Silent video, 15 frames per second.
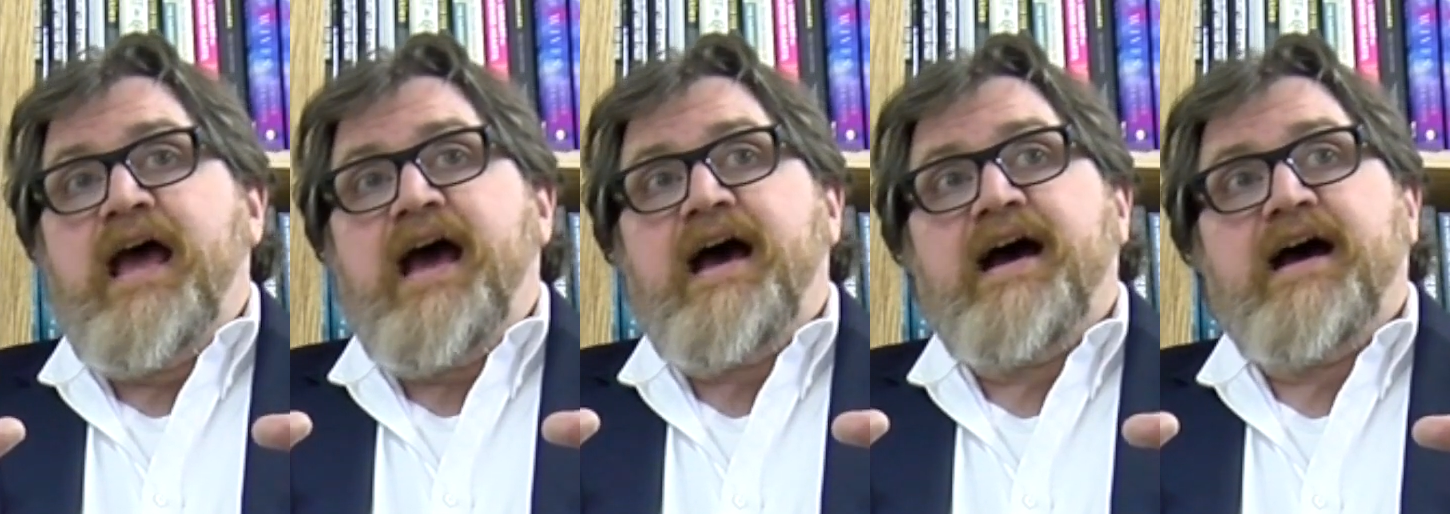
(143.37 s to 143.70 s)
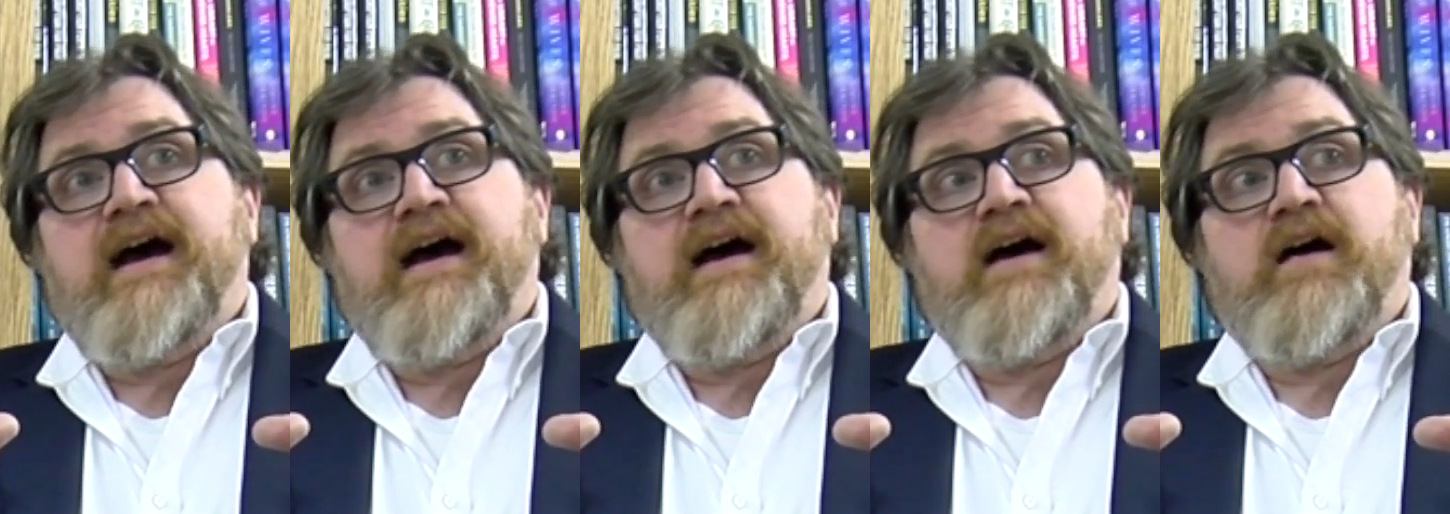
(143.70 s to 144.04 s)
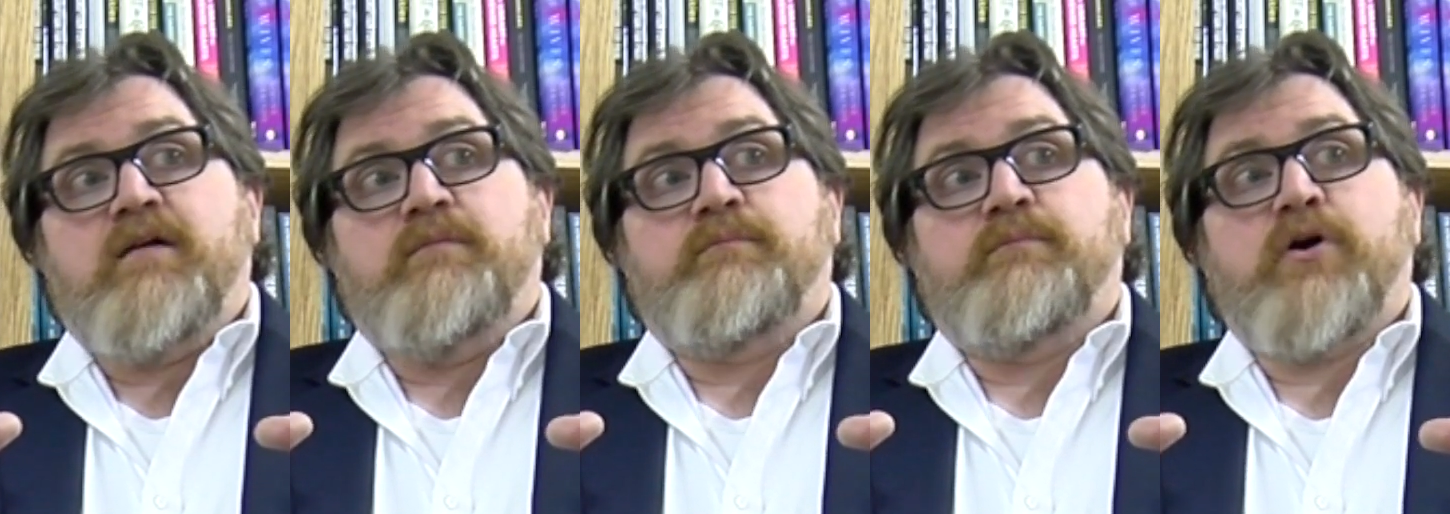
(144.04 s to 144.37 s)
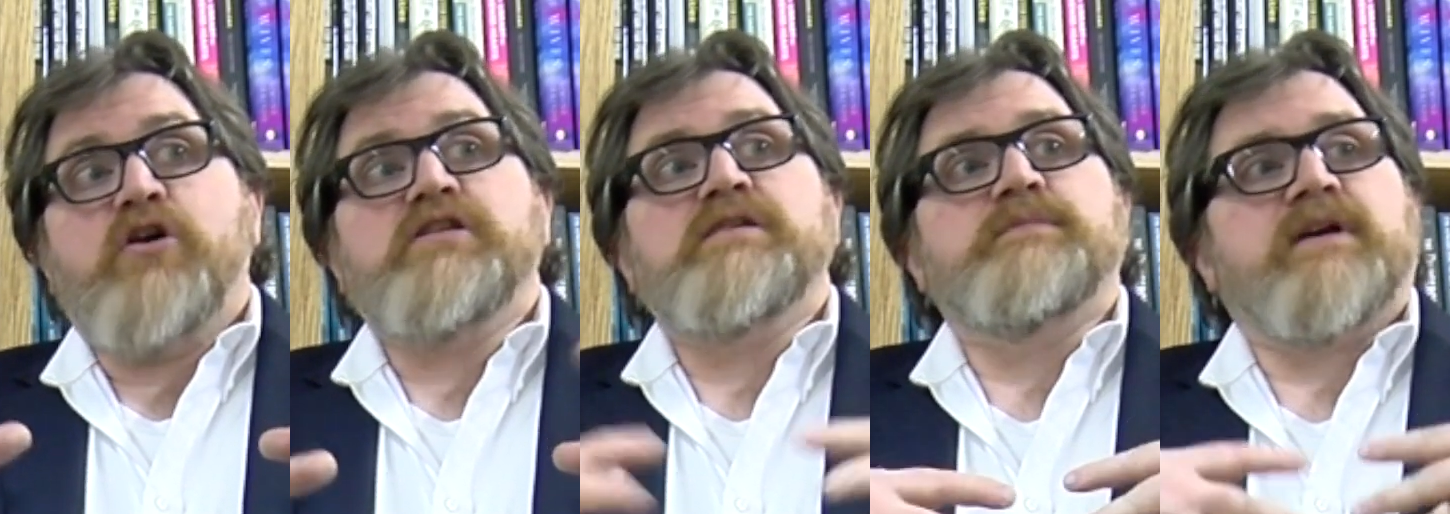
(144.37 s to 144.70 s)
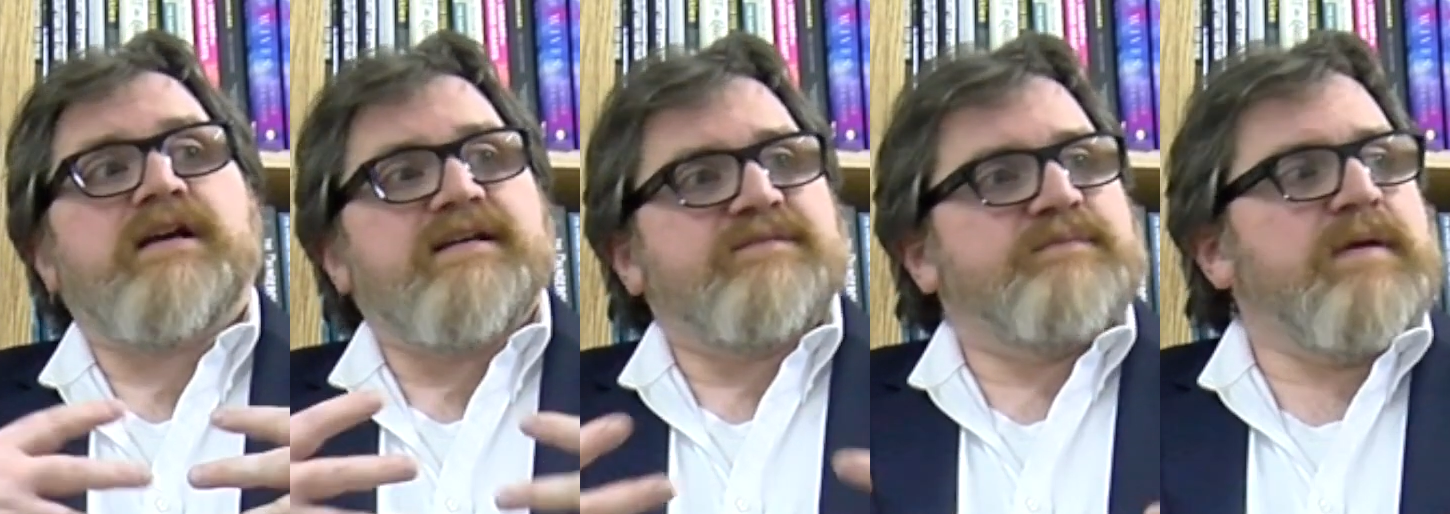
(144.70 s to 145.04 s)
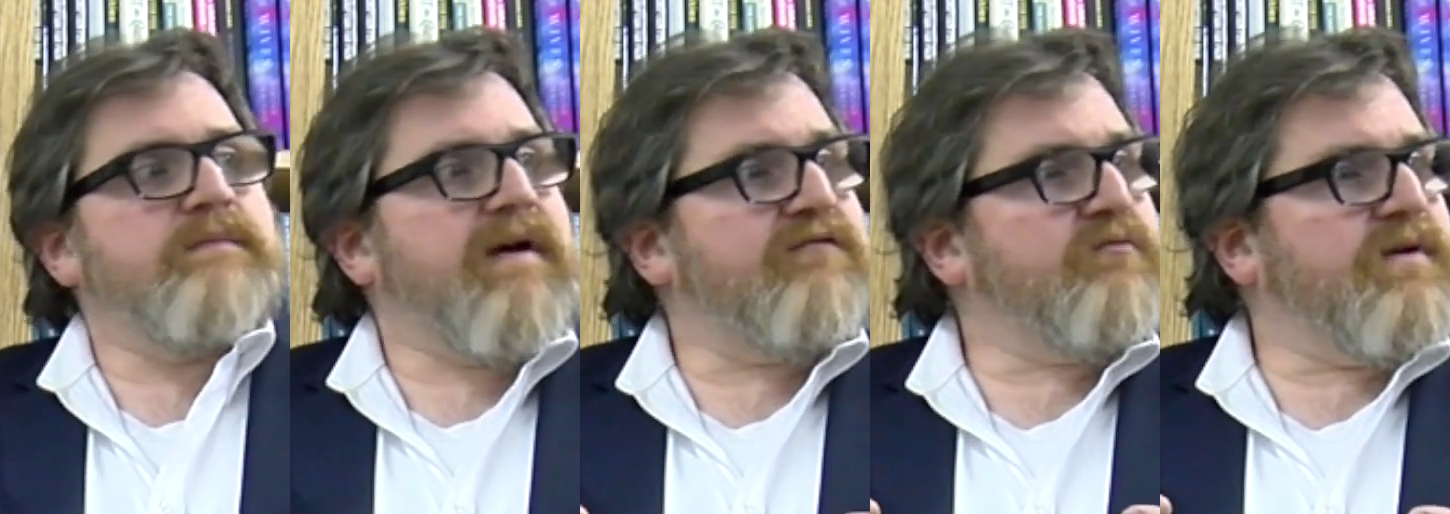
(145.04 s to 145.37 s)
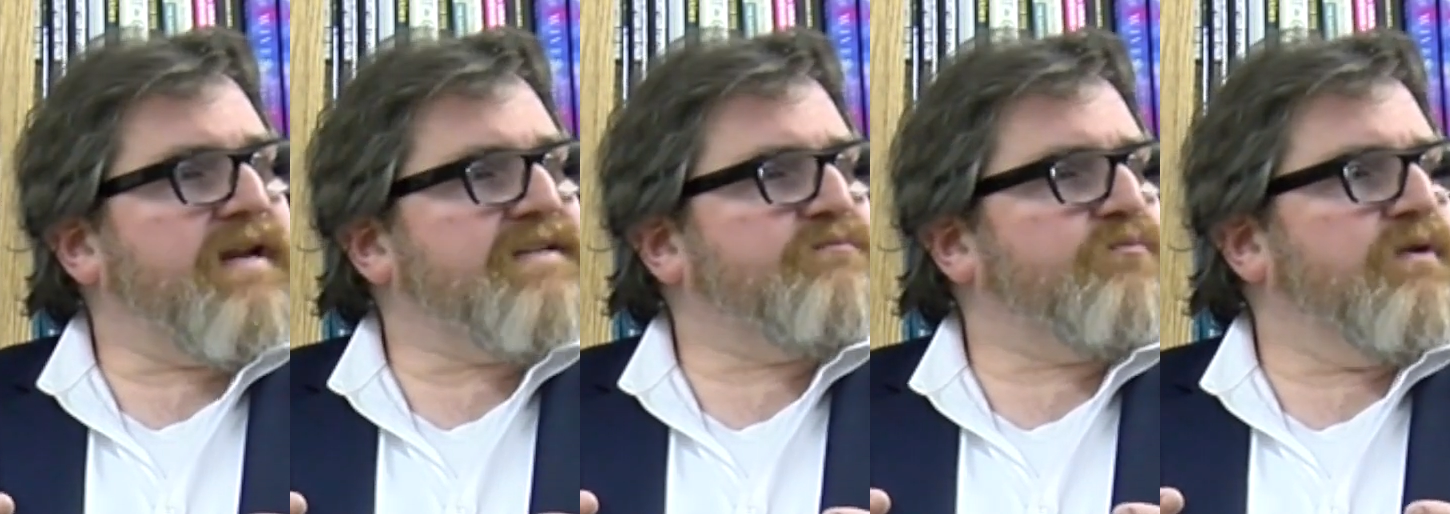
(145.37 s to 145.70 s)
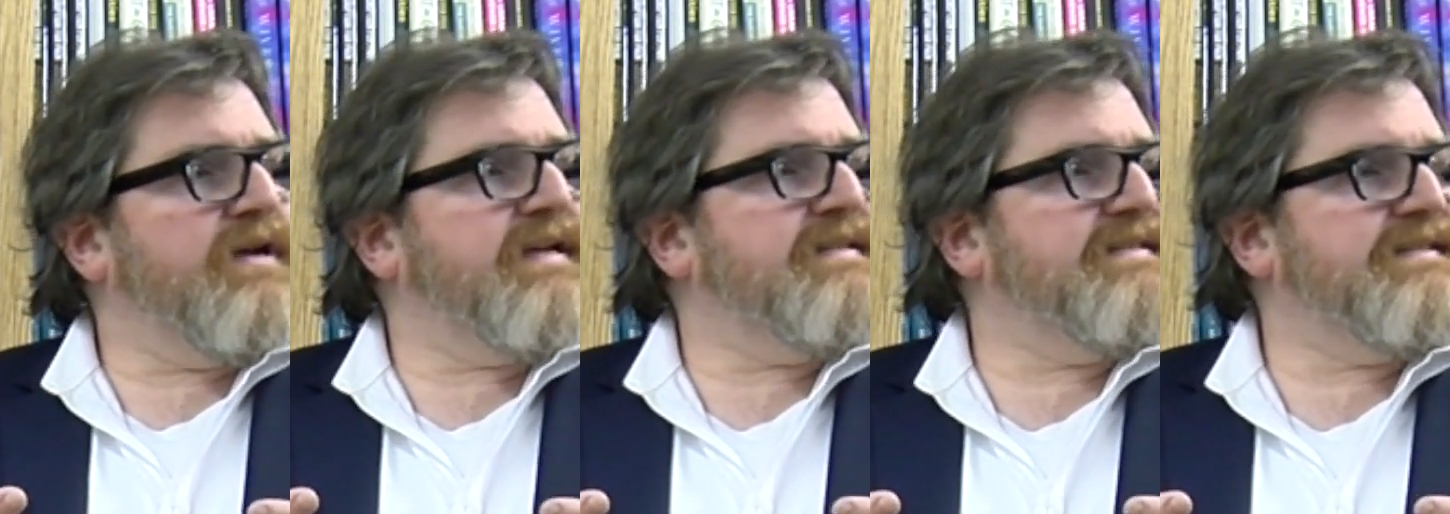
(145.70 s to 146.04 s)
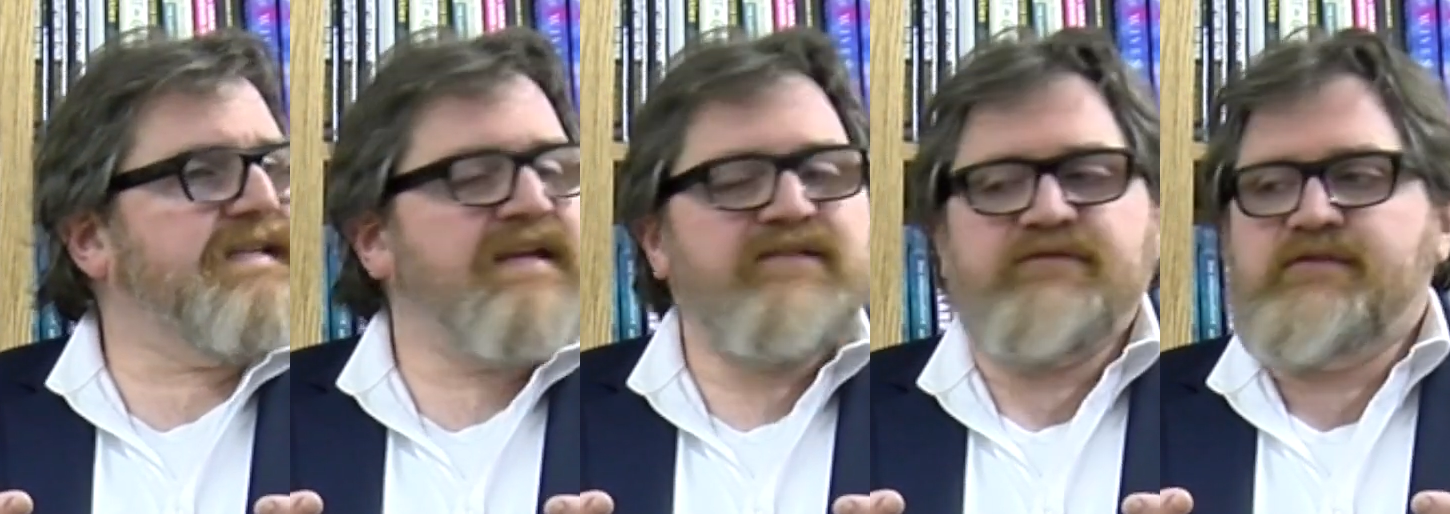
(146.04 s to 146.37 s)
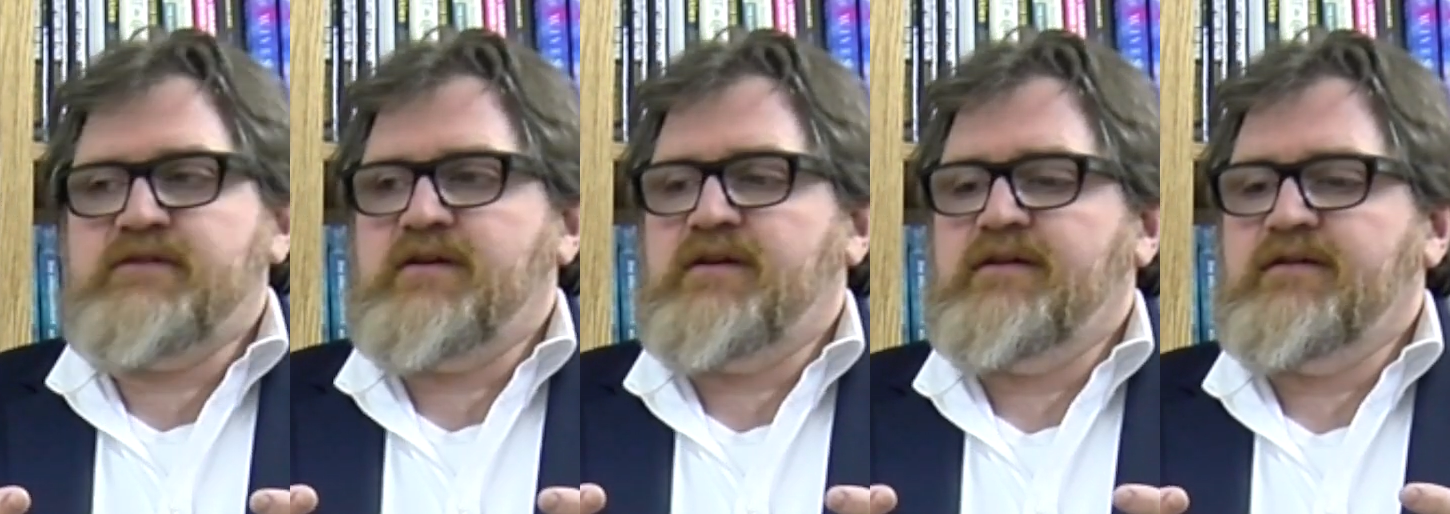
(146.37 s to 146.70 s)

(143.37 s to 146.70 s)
partly because everyone has preconceived